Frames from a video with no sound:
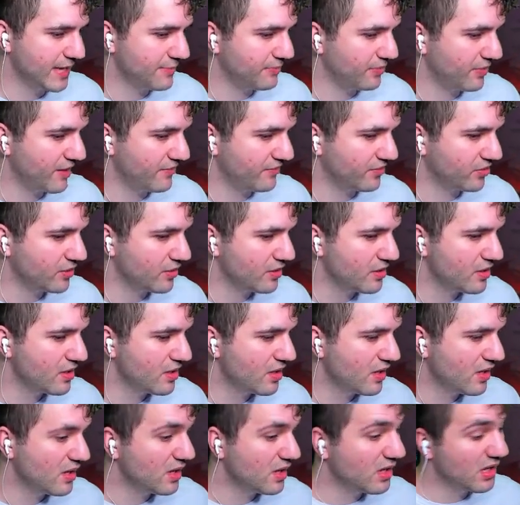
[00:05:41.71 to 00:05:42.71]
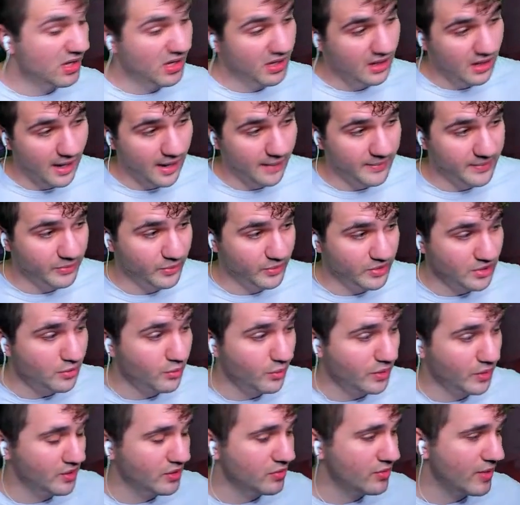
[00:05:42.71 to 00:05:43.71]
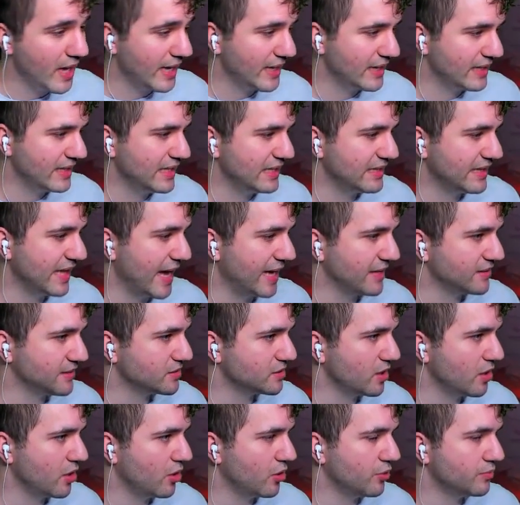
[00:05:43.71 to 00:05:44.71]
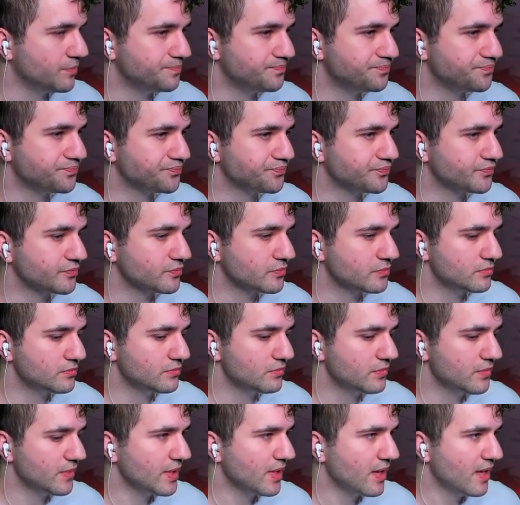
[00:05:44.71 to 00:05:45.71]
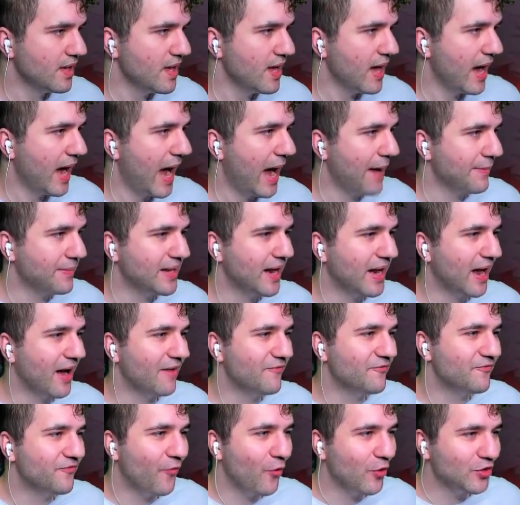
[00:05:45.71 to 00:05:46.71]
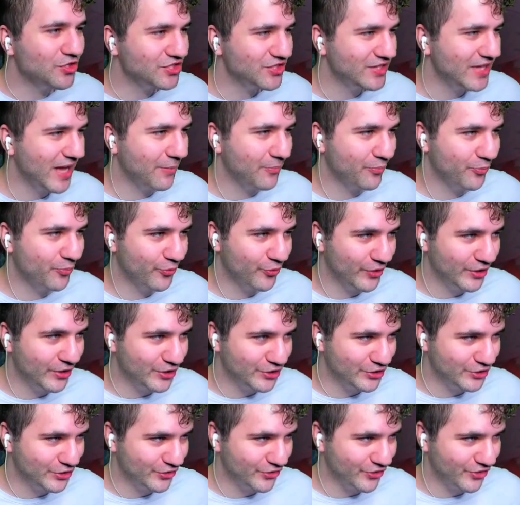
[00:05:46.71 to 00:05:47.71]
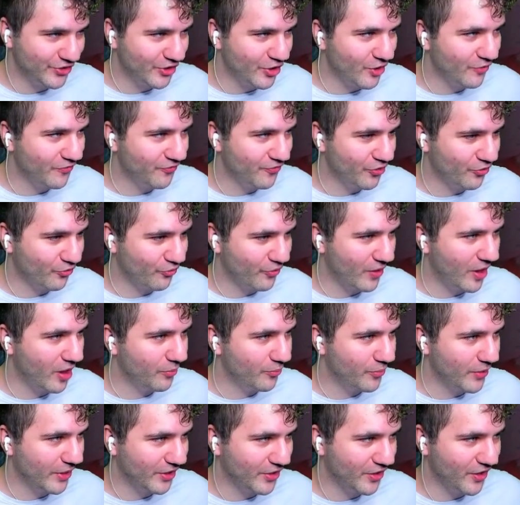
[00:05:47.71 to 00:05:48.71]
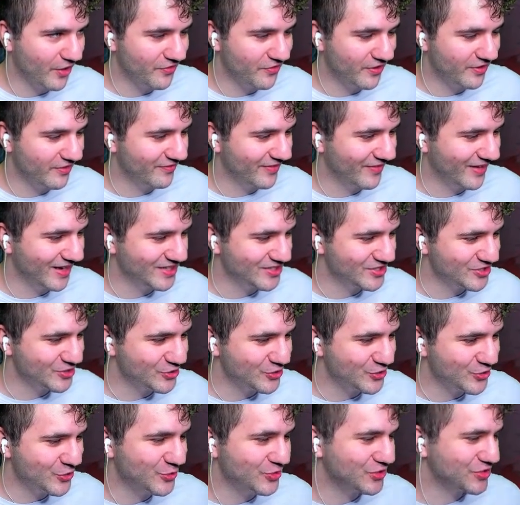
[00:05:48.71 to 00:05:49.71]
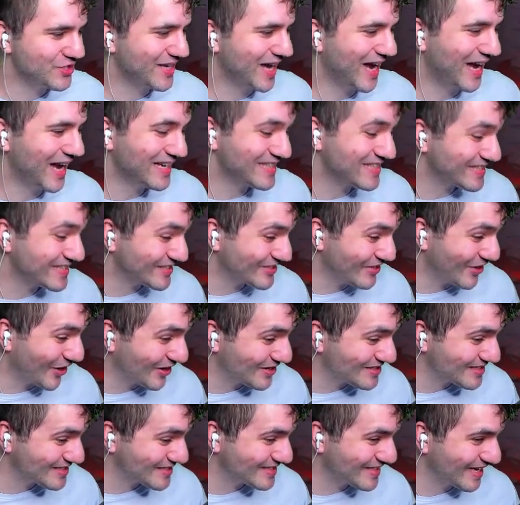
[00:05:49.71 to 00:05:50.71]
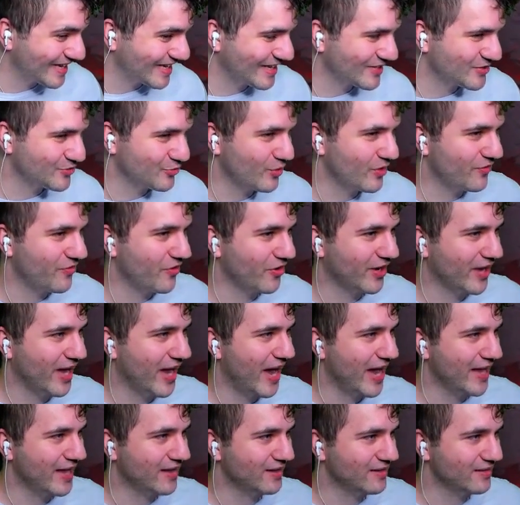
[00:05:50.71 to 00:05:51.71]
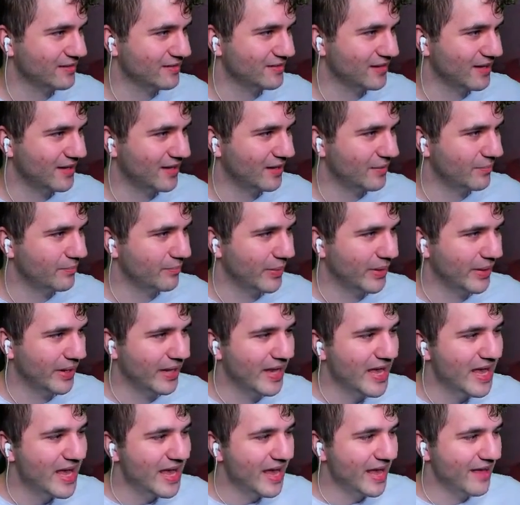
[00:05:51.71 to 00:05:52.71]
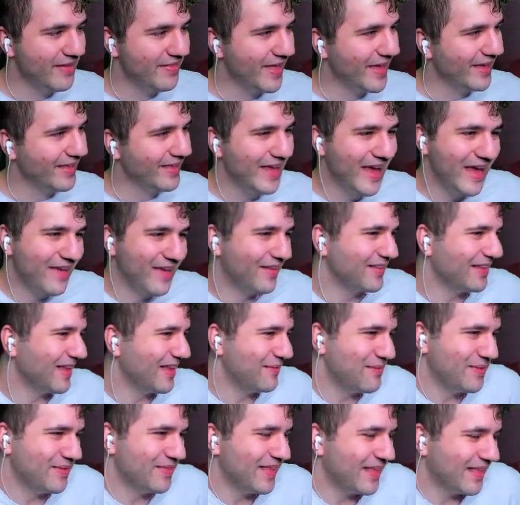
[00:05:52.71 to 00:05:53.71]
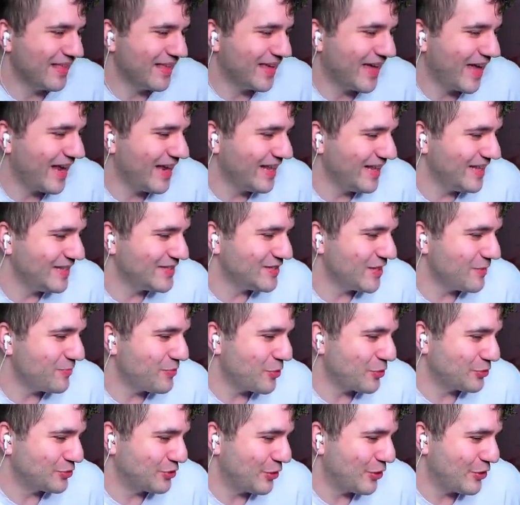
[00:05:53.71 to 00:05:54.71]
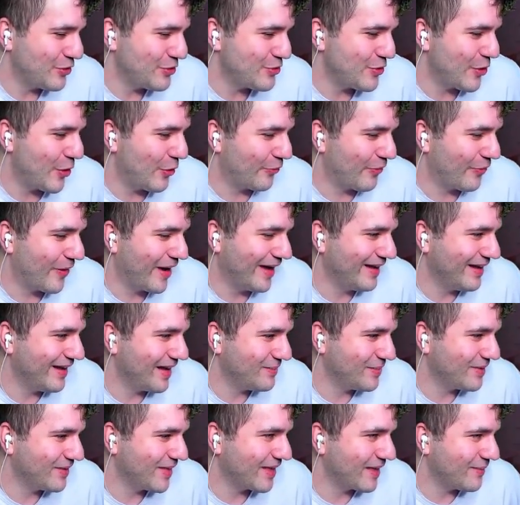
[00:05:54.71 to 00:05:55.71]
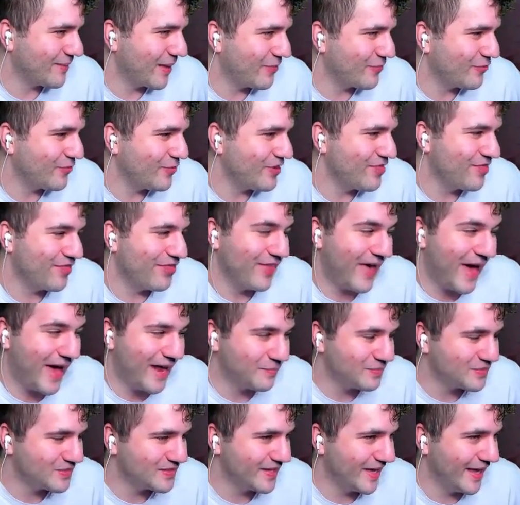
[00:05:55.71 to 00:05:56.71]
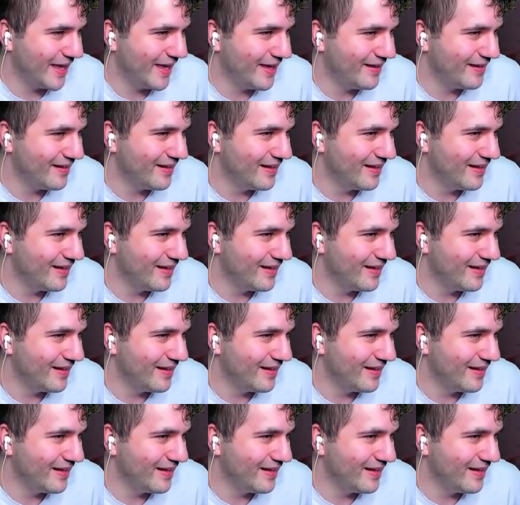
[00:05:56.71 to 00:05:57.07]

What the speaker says: Leveler. I mean, we do kind of need that, so. I mean, unfortunately, I'm pretty sure they're going to go for the Realm Breaker of the Invasion Tree, which kind of sucks because that gets rid of our Kaya. But, yeah, I mean, it kind of eats up their turn, though, right? I mean, like, am I really that upset?